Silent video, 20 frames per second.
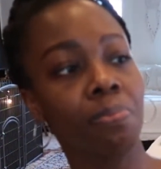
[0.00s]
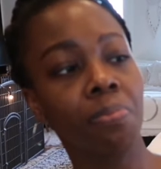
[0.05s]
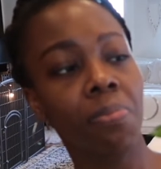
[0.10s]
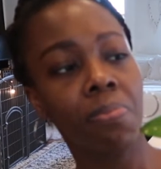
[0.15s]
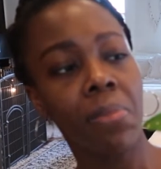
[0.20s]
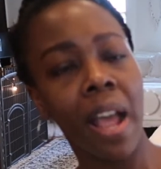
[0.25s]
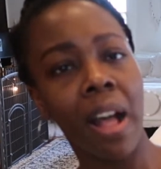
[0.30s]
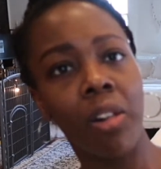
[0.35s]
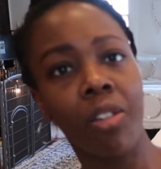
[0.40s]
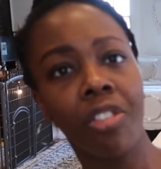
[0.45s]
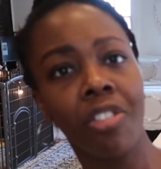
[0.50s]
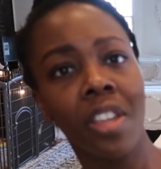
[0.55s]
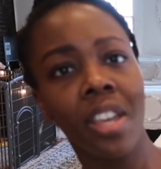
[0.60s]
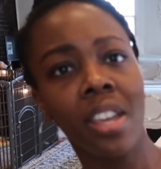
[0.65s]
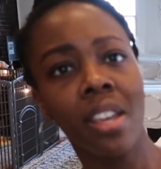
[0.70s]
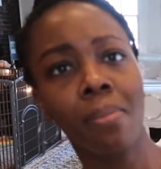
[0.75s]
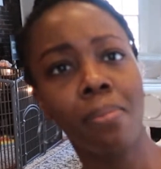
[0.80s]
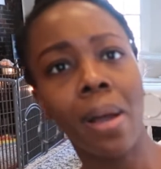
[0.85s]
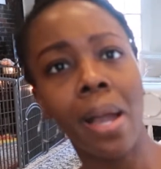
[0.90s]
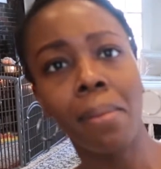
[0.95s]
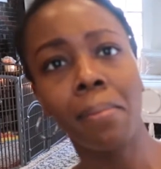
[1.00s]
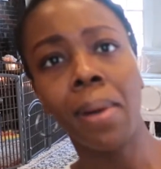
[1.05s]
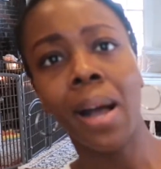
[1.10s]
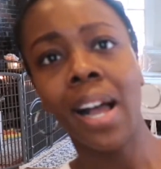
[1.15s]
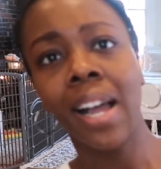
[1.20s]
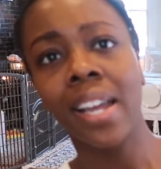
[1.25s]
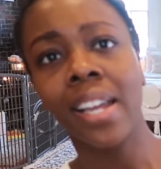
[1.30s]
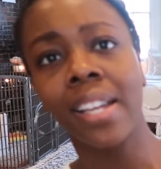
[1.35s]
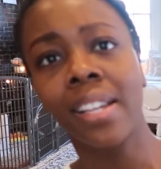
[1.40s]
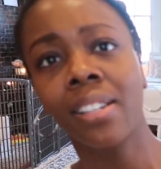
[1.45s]
healthy by
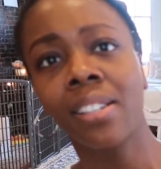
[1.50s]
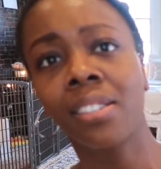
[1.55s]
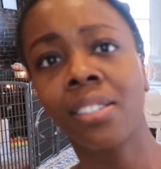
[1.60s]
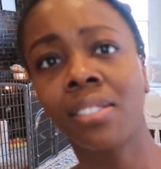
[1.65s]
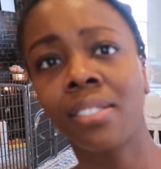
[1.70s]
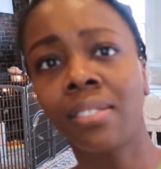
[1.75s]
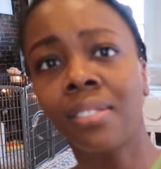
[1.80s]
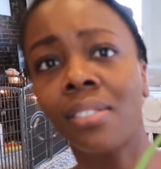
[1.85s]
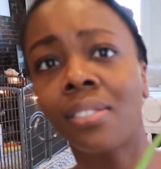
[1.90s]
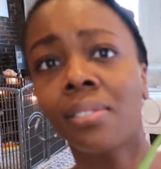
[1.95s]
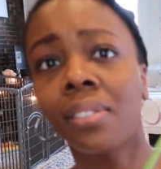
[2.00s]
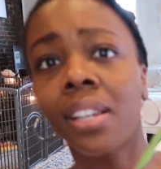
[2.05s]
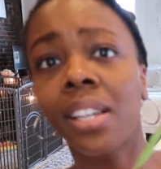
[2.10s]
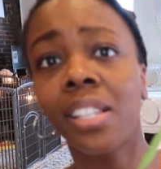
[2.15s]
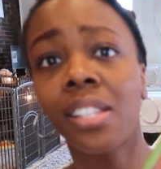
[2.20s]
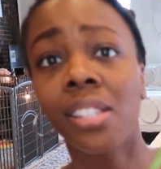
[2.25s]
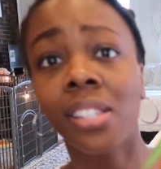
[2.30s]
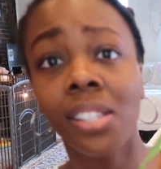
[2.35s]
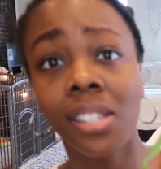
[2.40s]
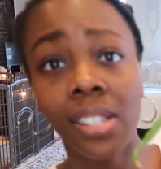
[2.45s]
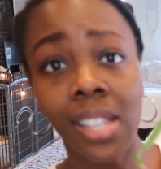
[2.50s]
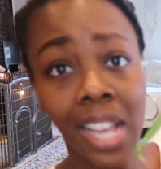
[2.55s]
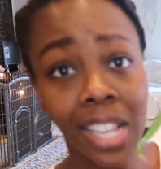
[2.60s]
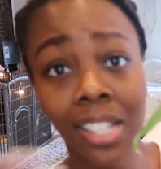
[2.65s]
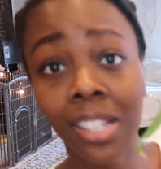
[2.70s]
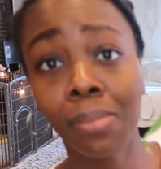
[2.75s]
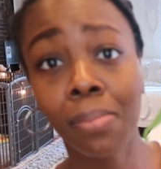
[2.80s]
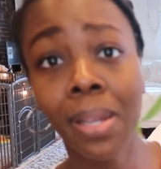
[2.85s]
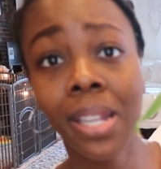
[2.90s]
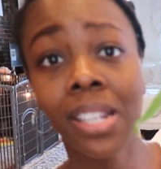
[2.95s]
my
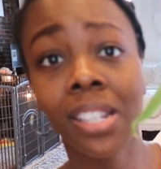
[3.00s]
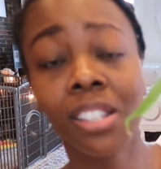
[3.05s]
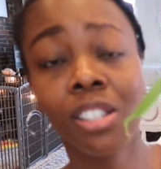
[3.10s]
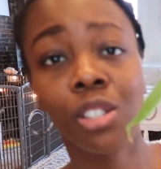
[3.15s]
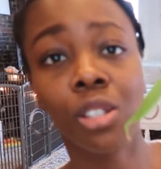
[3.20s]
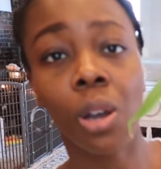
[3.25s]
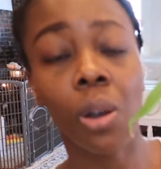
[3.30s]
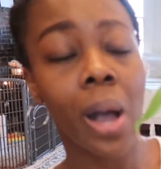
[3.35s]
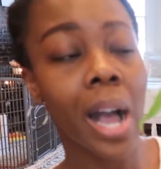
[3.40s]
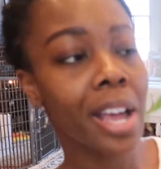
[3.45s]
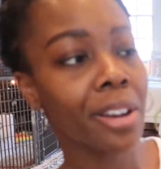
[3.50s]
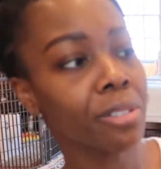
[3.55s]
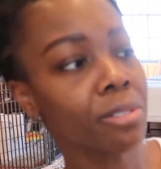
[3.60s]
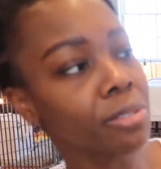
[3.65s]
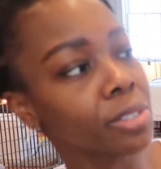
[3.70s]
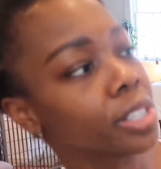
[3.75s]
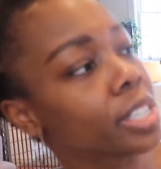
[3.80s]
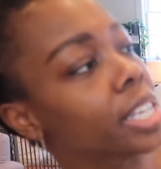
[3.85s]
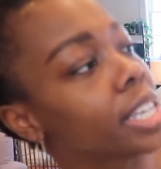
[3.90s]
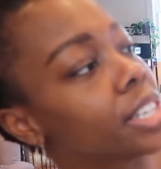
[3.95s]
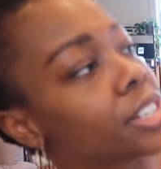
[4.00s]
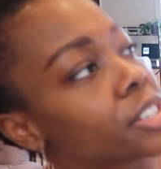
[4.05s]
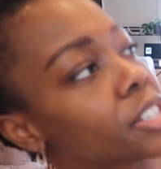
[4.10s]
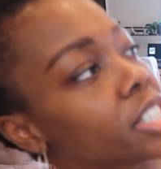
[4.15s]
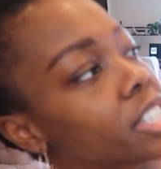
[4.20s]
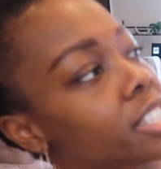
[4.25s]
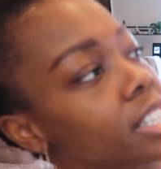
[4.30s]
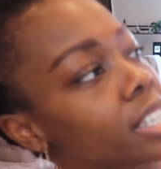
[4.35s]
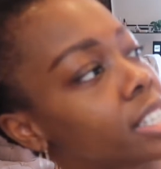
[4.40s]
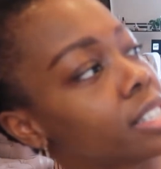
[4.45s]
assessment, so I don't really
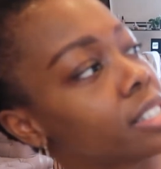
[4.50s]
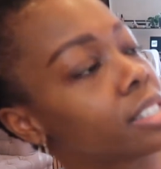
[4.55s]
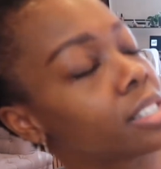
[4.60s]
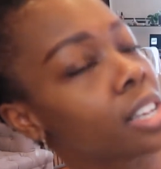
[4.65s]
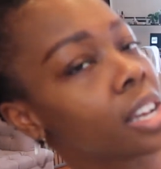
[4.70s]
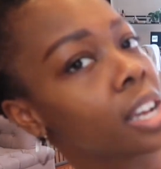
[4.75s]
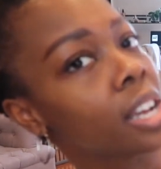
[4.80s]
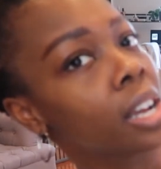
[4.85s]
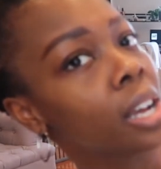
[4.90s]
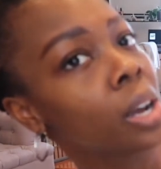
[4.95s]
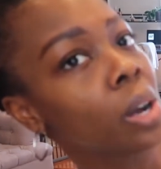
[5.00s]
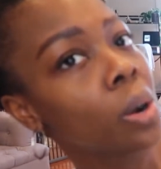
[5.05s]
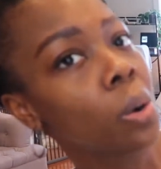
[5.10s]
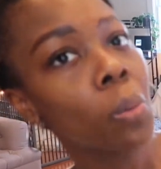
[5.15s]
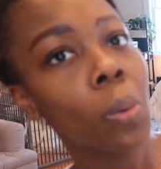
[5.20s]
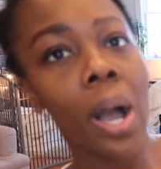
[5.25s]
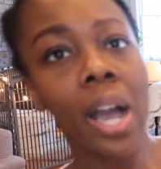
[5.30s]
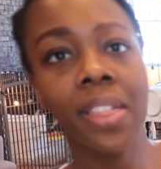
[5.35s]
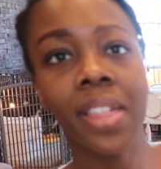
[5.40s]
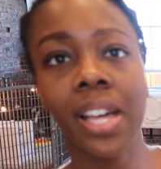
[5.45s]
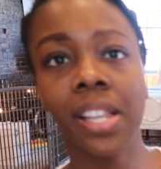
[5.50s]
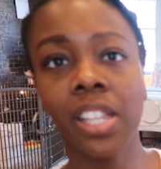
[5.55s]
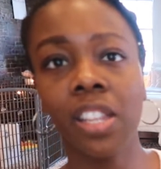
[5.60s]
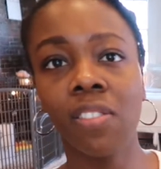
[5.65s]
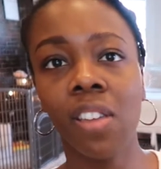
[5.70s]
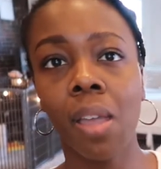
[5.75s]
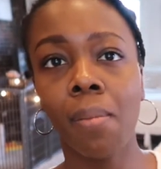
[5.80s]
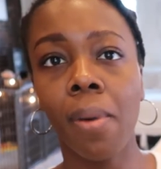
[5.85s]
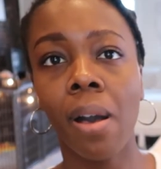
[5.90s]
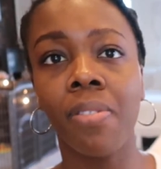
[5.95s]
understand why that leaf
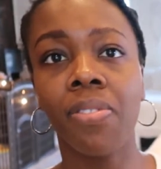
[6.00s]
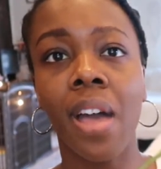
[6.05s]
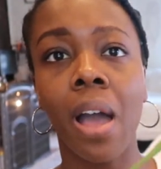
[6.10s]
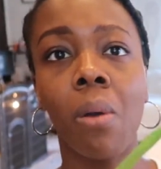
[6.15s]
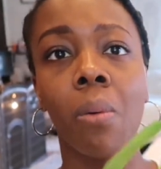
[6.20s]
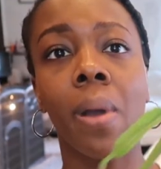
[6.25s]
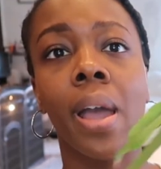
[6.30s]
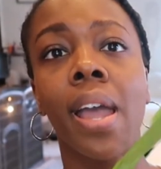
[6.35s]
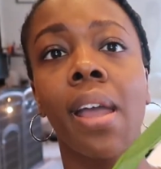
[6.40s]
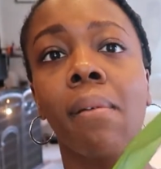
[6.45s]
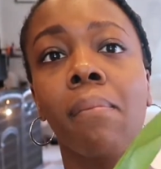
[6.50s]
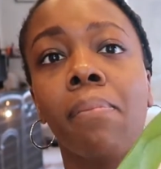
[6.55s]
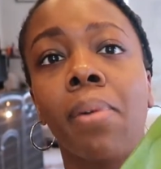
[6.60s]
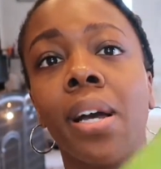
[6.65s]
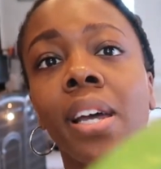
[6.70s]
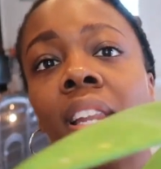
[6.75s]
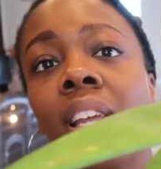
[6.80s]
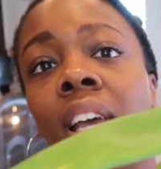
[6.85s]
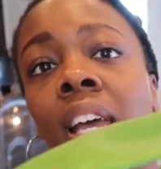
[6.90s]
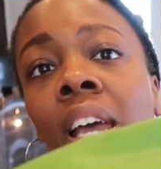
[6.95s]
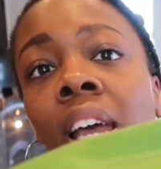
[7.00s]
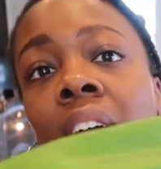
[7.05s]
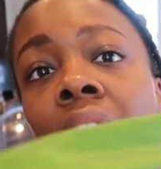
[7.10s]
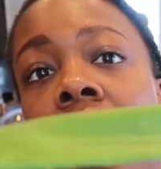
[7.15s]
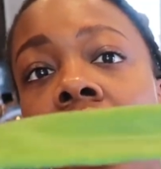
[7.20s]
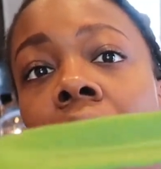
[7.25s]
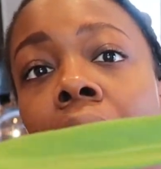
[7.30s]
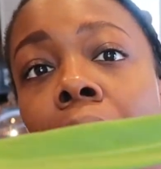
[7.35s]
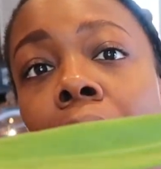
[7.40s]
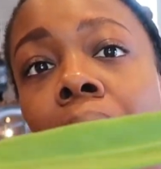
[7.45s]
came out that way, but
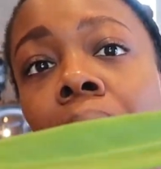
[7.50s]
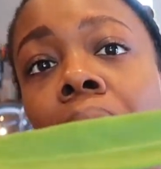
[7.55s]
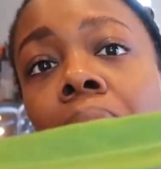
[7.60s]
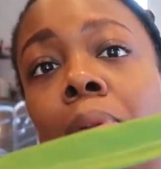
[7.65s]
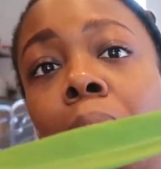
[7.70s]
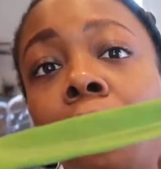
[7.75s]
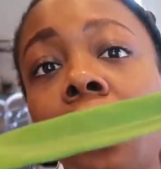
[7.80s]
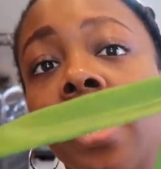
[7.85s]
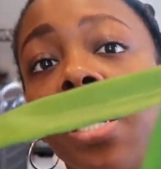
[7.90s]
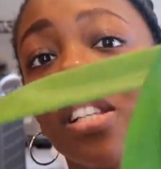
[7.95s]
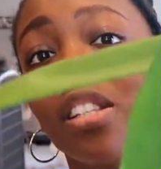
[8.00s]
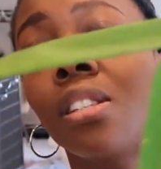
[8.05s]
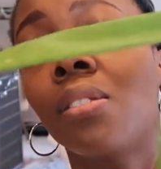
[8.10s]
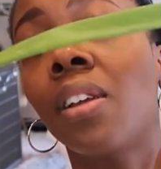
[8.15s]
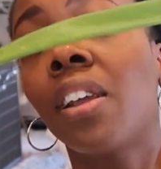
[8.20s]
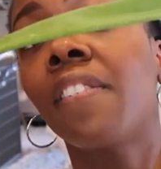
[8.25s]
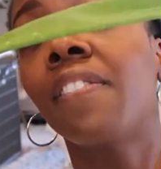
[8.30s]
the plant is doing